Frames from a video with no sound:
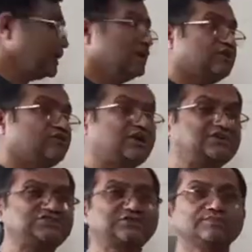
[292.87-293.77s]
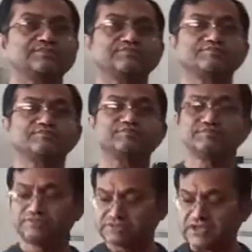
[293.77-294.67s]
in which
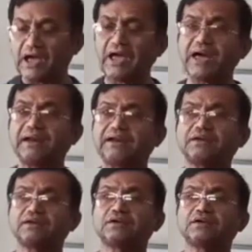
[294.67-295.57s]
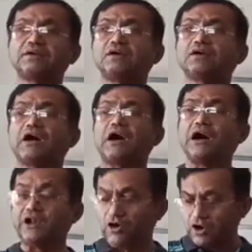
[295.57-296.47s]
the hair
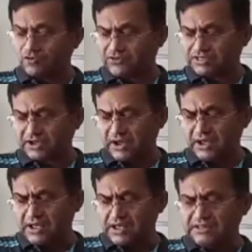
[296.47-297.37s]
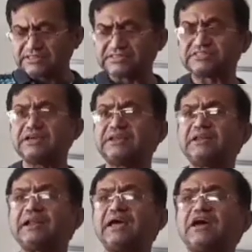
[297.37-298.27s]
along with the
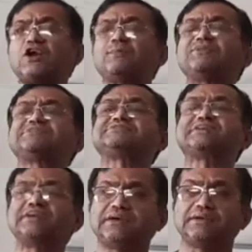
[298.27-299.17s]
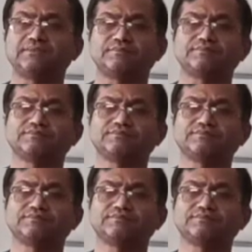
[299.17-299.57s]
thin layer of the skin